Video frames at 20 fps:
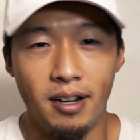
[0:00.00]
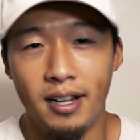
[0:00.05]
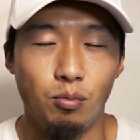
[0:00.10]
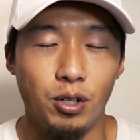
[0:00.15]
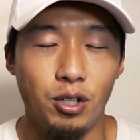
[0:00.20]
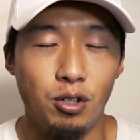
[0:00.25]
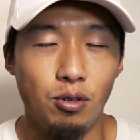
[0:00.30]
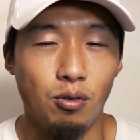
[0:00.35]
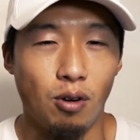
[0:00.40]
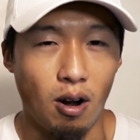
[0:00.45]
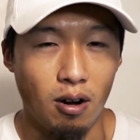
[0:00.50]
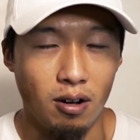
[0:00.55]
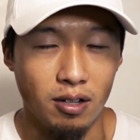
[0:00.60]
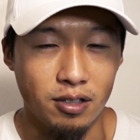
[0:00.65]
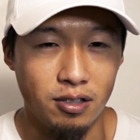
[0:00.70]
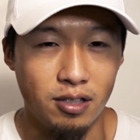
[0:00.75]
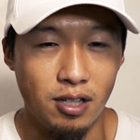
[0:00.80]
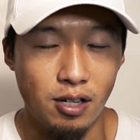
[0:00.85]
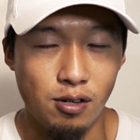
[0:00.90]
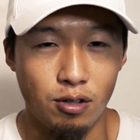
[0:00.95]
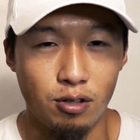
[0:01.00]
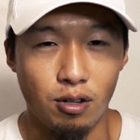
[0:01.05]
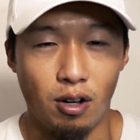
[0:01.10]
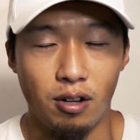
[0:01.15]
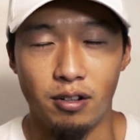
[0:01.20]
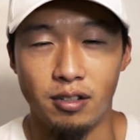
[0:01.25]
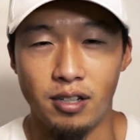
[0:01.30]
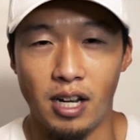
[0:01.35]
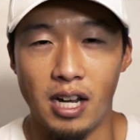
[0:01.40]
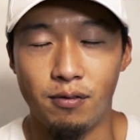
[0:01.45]
When you are on SNKRS on
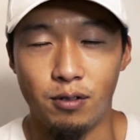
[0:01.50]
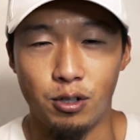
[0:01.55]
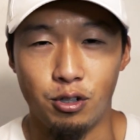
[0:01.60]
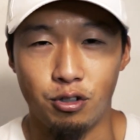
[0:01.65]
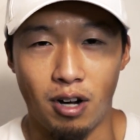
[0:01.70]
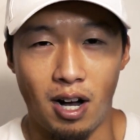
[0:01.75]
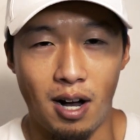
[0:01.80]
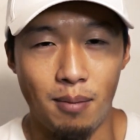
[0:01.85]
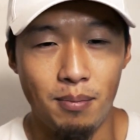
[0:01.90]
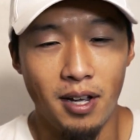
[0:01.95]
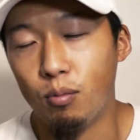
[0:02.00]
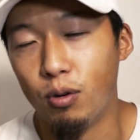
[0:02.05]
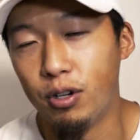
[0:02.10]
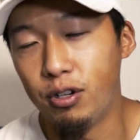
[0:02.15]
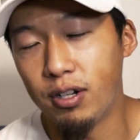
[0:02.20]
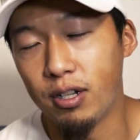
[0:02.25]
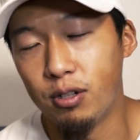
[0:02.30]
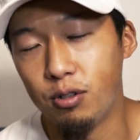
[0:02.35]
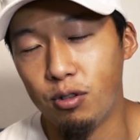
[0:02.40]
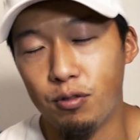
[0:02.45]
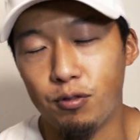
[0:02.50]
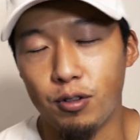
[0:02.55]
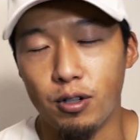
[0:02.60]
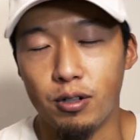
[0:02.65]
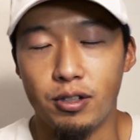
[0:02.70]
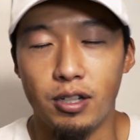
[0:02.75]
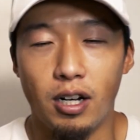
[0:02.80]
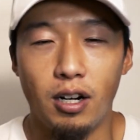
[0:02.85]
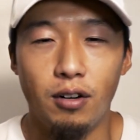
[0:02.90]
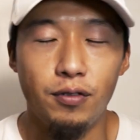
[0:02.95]
the day of a drop, what you can do for
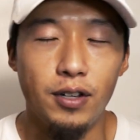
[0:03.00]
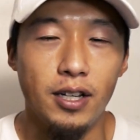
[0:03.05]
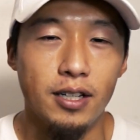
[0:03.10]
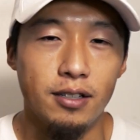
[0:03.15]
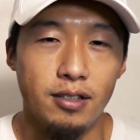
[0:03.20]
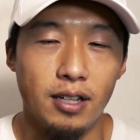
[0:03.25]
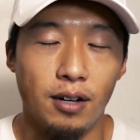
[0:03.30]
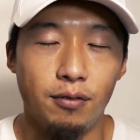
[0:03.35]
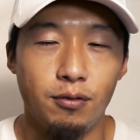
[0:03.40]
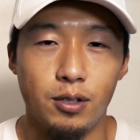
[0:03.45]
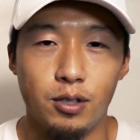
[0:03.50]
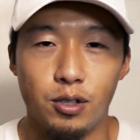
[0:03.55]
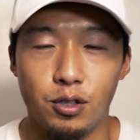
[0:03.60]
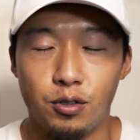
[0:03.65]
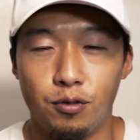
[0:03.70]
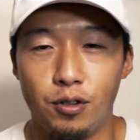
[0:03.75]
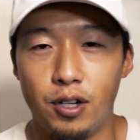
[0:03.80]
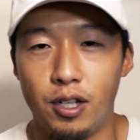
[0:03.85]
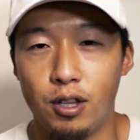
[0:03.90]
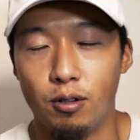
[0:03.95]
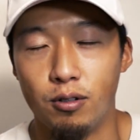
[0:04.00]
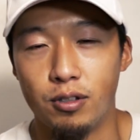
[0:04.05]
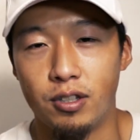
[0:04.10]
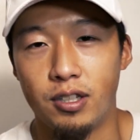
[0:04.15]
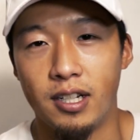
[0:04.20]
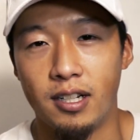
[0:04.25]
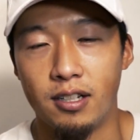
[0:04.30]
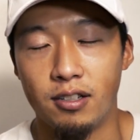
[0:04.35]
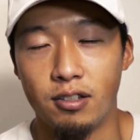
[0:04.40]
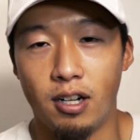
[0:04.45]
yourself is definitely just free those
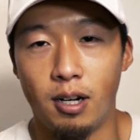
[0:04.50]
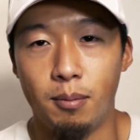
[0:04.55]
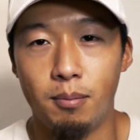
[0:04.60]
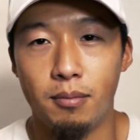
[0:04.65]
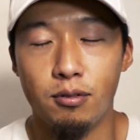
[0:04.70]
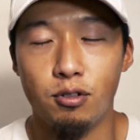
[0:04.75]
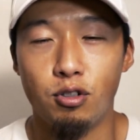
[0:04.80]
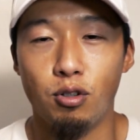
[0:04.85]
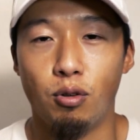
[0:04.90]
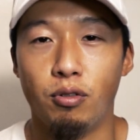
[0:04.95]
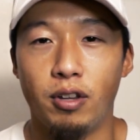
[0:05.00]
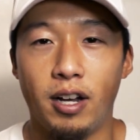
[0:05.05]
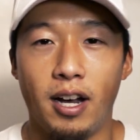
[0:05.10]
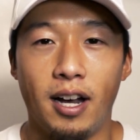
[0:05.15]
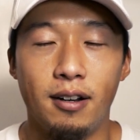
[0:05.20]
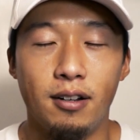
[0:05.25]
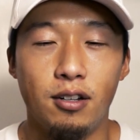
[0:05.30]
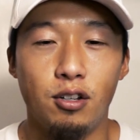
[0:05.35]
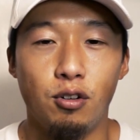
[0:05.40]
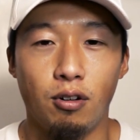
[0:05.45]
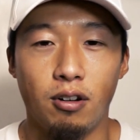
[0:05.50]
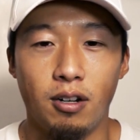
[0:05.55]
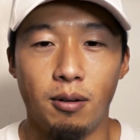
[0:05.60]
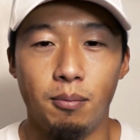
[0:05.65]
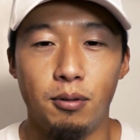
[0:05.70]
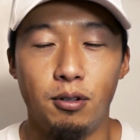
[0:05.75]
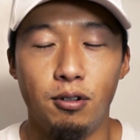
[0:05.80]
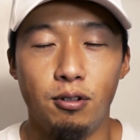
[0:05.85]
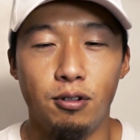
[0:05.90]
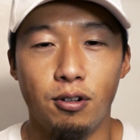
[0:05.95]
things up so that your
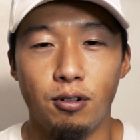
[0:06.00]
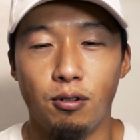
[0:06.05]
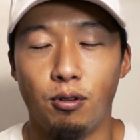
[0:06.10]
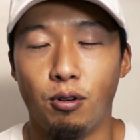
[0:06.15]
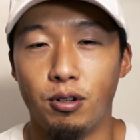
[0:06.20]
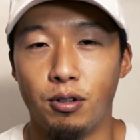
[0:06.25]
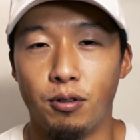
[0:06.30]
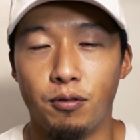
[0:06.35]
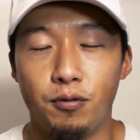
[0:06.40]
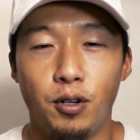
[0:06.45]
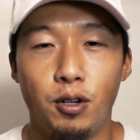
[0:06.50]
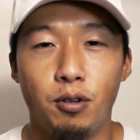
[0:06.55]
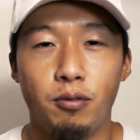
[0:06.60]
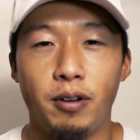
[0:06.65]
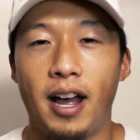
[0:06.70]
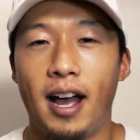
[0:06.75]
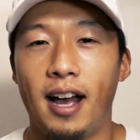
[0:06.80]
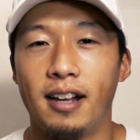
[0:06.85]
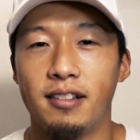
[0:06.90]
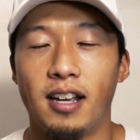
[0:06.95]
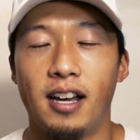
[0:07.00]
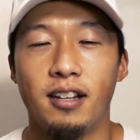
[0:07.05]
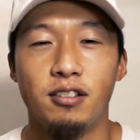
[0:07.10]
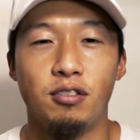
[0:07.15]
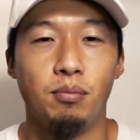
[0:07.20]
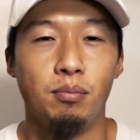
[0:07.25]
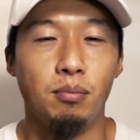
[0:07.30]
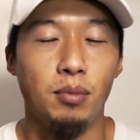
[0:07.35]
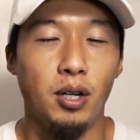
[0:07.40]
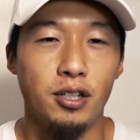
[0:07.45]
computer or your phone has as
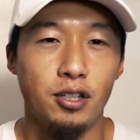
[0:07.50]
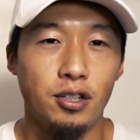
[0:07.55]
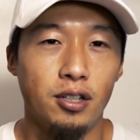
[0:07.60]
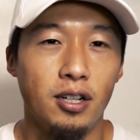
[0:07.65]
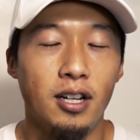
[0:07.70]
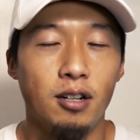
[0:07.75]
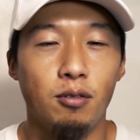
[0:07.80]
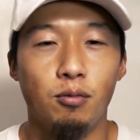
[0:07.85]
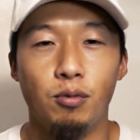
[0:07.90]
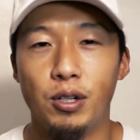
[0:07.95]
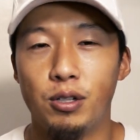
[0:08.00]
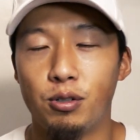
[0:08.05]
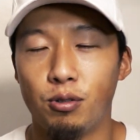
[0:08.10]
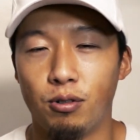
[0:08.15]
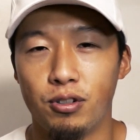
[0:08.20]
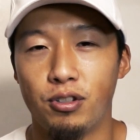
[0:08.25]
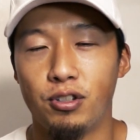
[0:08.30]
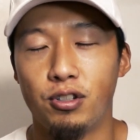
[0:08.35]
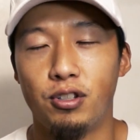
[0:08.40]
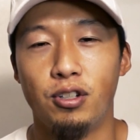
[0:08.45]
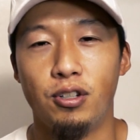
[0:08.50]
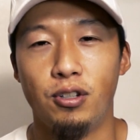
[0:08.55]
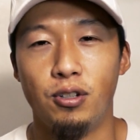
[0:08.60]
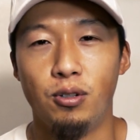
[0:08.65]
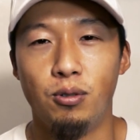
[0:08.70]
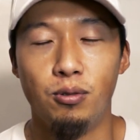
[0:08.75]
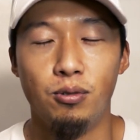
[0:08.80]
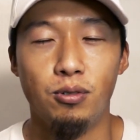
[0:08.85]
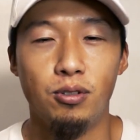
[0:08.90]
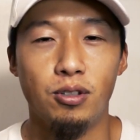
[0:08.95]
much resources to
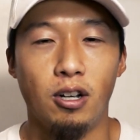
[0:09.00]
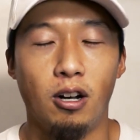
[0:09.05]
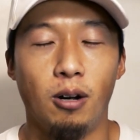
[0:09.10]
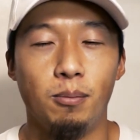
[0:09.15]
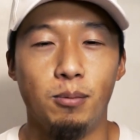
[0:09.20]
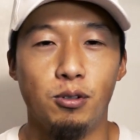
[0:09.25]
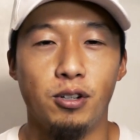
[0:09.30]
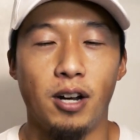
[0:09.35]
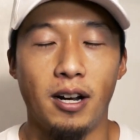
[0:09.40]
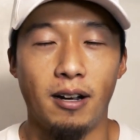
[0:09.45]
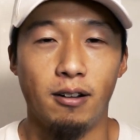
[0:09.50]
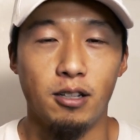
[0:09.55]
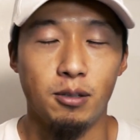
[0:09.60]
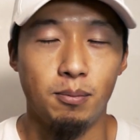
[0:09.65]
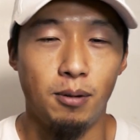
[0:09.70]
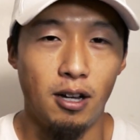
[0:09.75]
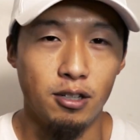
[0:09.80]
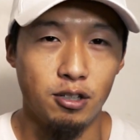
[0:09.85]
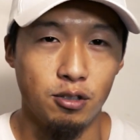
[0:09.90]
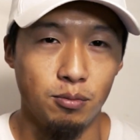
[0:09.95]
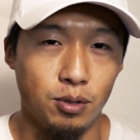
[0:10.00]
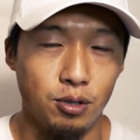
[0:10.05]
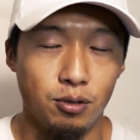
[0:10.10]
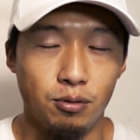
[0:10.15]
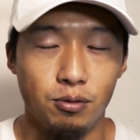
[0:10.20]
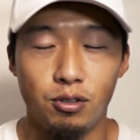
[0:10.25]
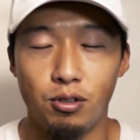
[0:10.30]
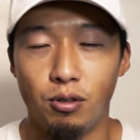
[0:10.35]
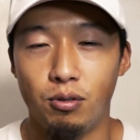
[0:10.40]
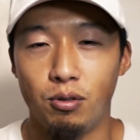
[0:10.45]
use to help you check out as possible,
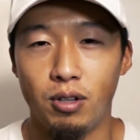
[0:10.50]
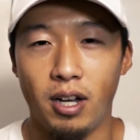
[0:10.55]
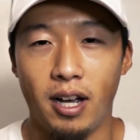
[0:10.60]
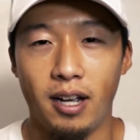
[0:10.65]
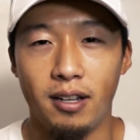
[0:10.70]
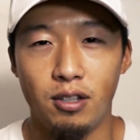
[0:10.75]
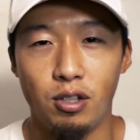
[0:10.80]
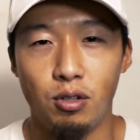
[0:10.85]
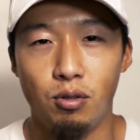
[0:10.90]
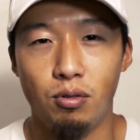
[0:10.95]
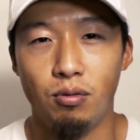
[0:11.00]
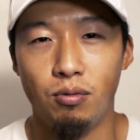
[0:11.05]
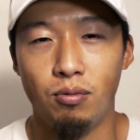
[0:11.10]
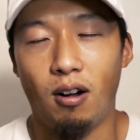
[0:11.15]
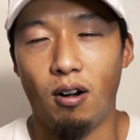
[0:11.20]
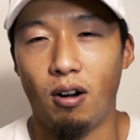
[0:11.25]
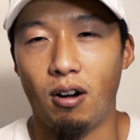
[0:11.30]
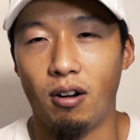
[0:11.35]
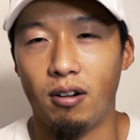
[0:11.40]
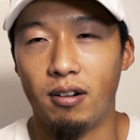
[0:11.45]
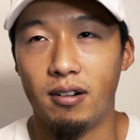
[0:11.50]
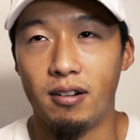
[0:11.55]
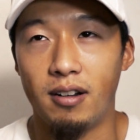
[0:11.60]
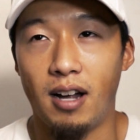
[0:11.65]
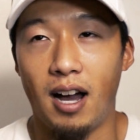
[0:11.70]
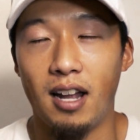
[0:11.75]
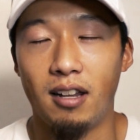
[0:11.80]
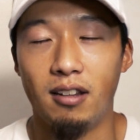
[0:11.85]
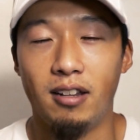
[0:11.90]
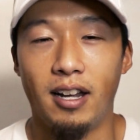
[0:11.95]
so that you are
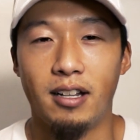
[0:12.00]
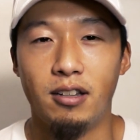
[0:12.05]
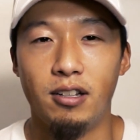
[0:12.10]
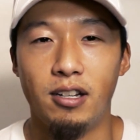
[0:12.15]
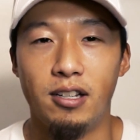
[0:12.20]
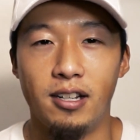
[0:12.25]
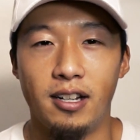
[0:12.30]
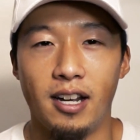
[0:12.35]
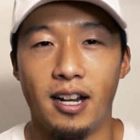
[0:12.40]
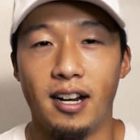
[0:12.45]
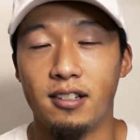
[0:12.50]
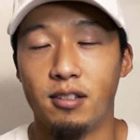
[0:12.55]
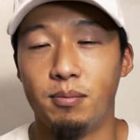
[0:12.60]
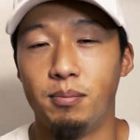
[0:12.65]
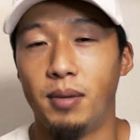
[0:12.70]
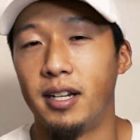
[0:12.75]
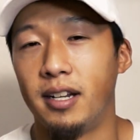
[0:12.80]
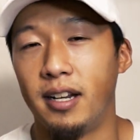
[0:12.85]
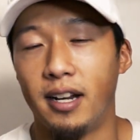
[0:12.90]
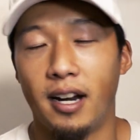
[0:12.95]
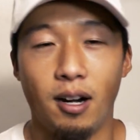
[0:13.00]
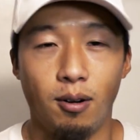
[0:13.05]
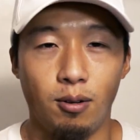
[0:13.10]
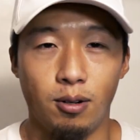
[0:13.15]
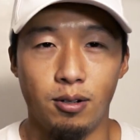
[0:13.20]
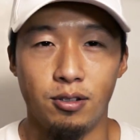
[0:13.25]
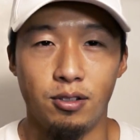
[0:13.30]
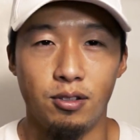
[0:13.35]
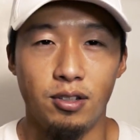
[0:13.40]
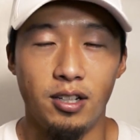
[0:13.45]
not likely to get as many
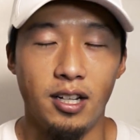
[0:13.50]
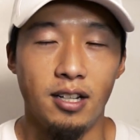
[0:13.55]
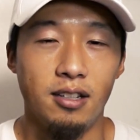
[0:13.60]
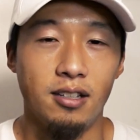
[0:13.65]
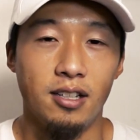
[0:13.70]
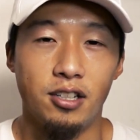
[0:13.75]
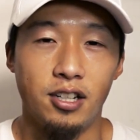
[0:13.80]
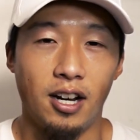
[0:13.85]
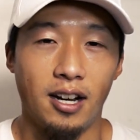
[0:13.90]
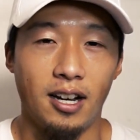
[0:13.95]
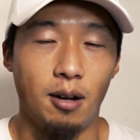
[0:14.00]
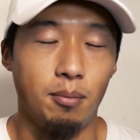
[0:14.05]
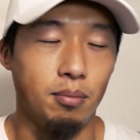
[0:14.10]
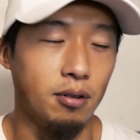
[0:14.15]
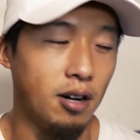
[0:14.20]
errors in the checkout